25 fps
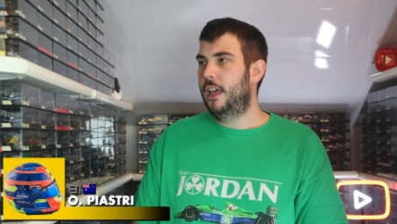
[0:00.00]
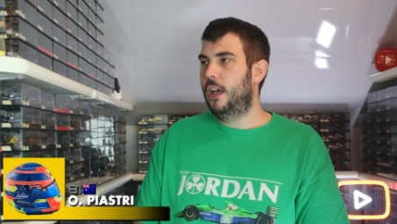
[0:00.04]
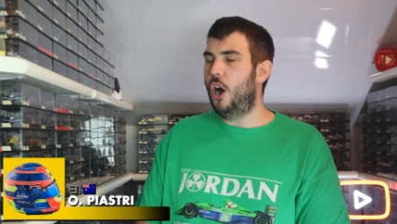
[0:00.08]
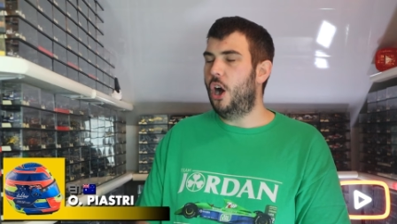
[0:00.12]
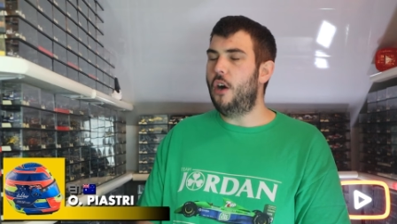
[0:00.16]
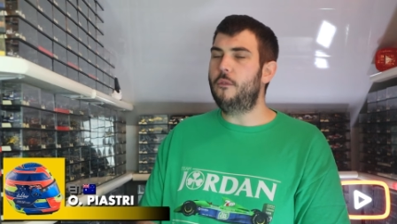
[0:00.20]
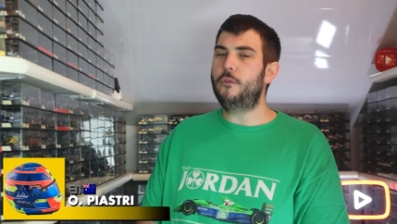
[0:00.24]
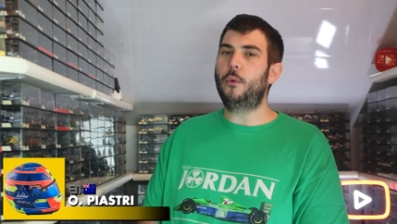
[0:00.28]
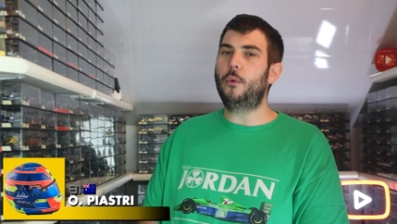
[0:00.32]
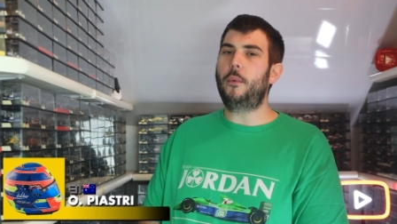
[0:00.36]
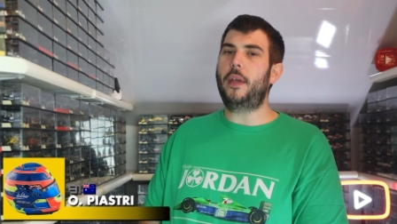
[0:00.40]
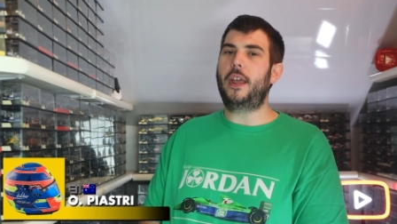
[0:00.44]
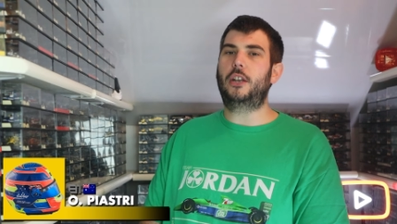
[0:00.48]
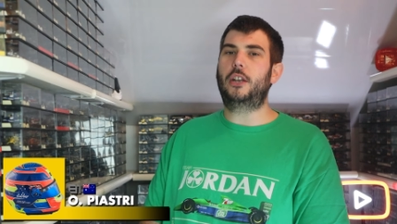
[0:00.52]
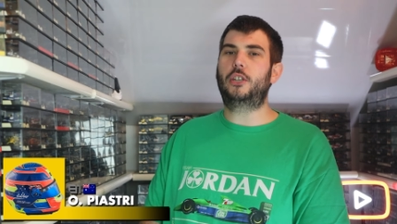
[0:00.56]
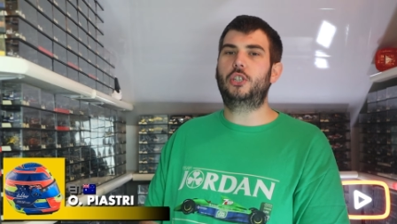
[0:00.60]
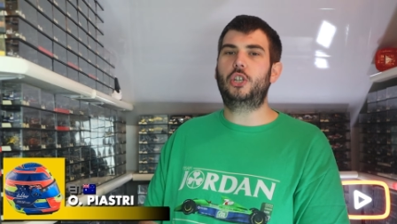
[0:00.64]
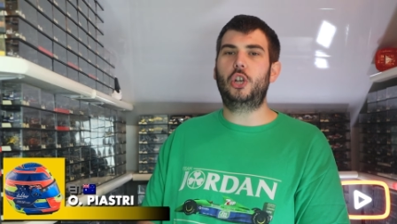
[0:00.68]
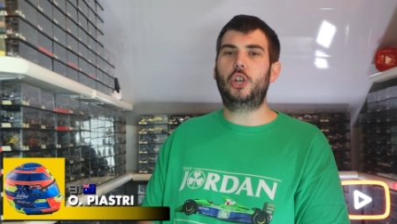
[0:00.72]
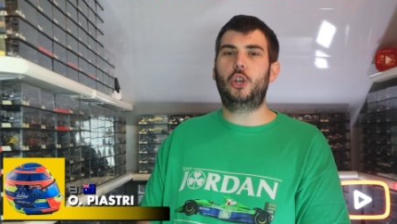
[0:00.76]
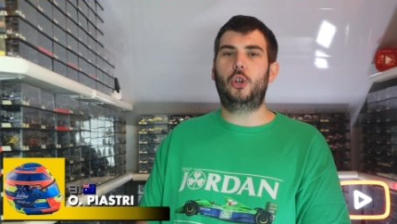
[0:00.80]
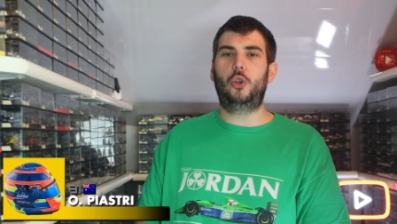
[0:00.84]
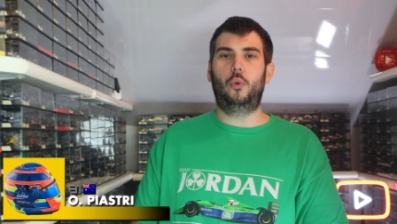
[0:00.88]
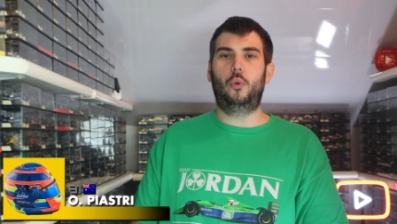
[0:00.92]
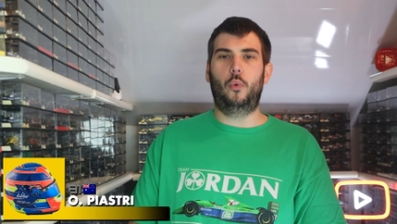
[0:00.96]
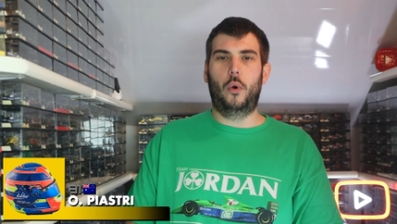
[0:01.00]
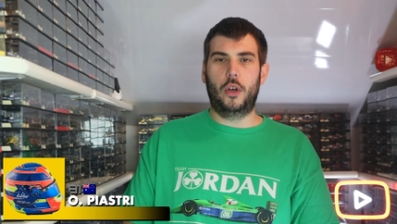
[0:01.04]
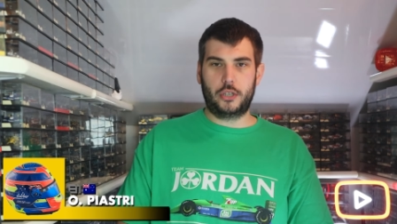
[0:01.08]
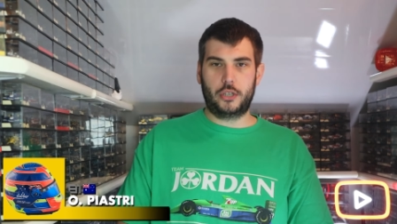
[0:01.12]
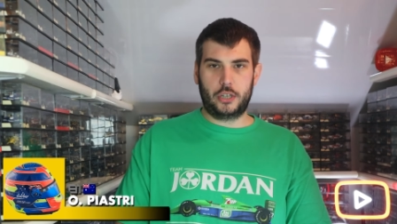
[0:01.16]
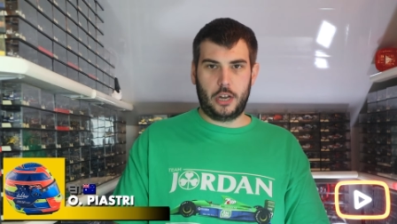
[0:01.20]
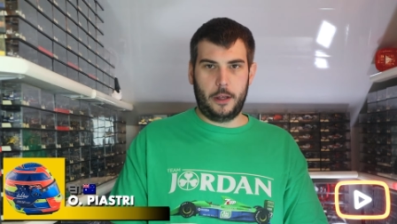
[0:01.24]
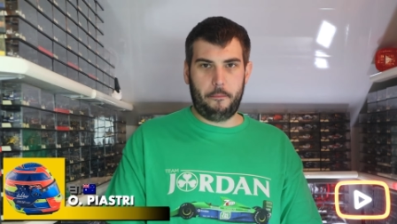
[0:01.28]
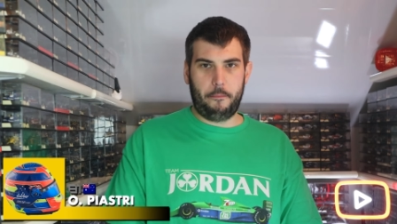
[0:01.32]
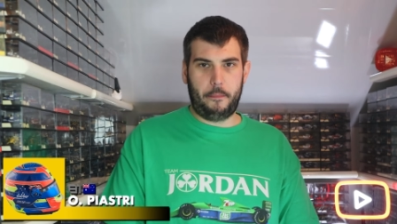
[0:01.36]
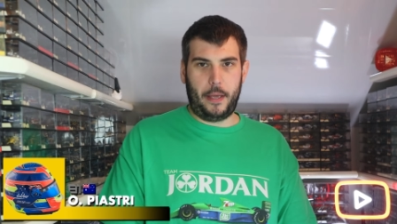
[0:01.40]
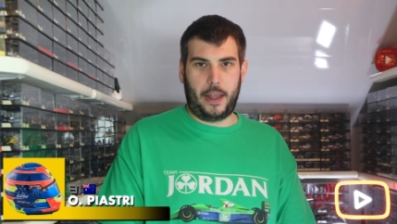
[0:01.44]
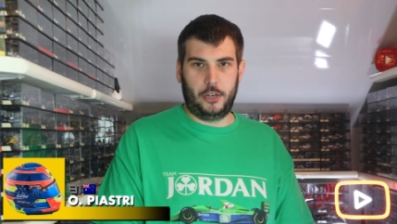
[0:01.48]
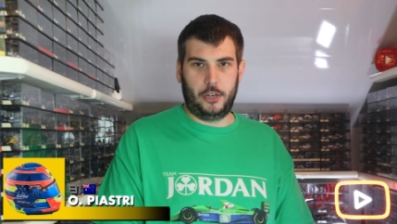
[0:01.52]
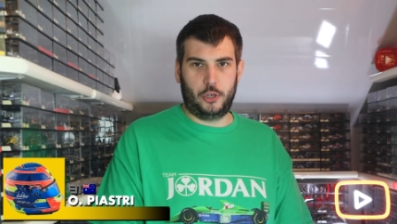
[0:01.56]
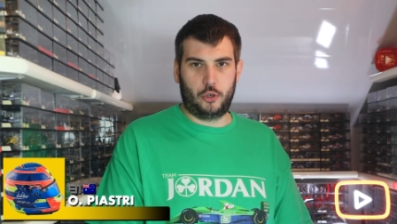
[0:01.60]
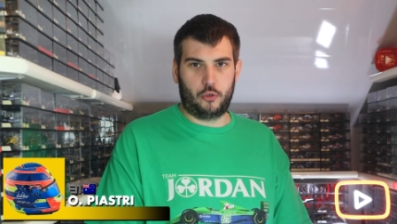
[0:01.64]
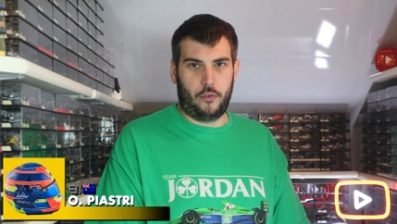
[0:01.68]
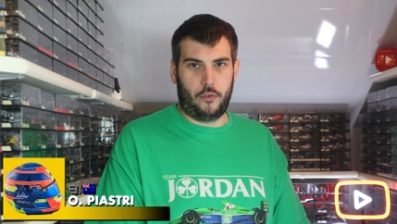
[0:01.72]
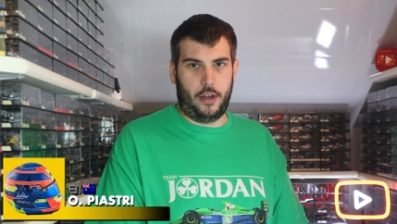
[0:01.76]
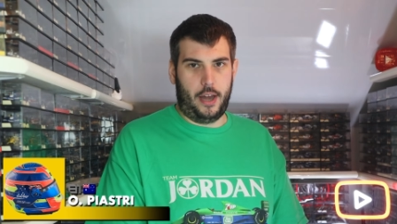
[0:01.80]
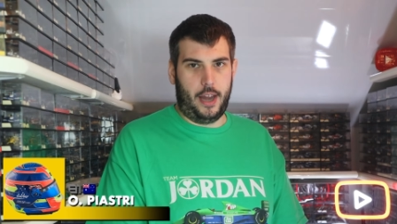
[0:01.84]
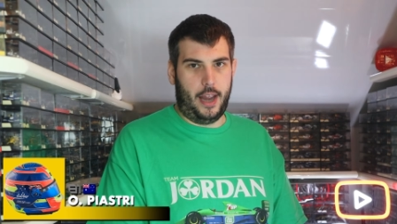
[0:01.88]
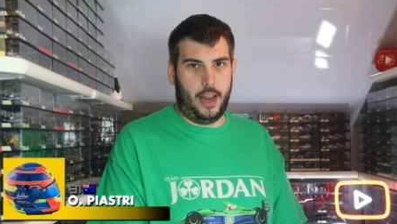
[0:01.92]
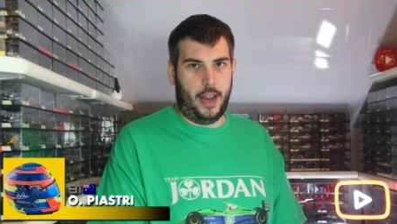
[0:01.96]
Of the week 2, Oscar
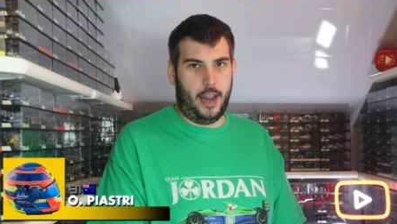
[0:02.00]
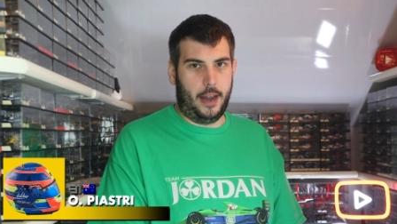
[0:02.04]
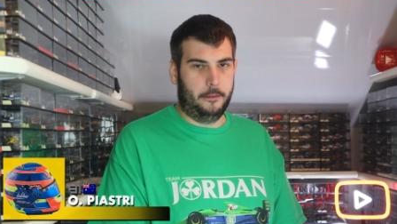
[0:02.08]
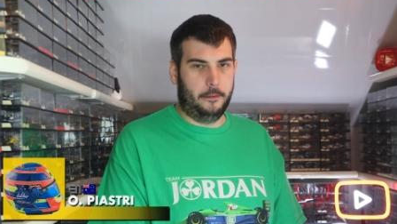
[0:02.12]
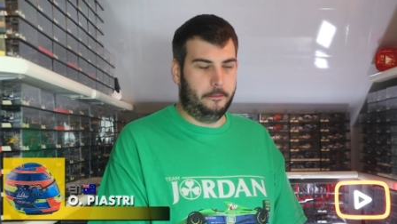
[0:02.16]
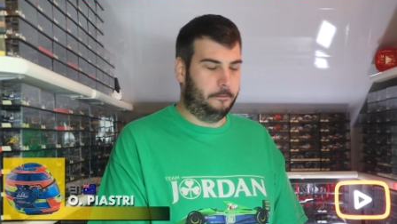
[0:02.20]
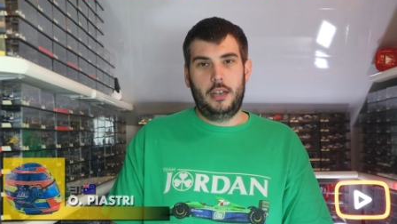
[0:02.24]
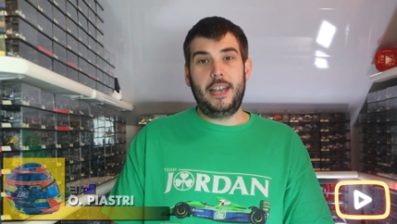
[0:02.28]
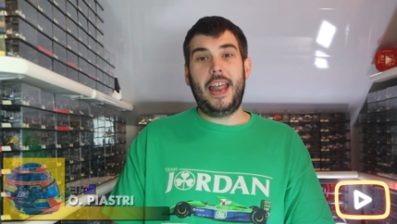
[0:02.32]
Piastri.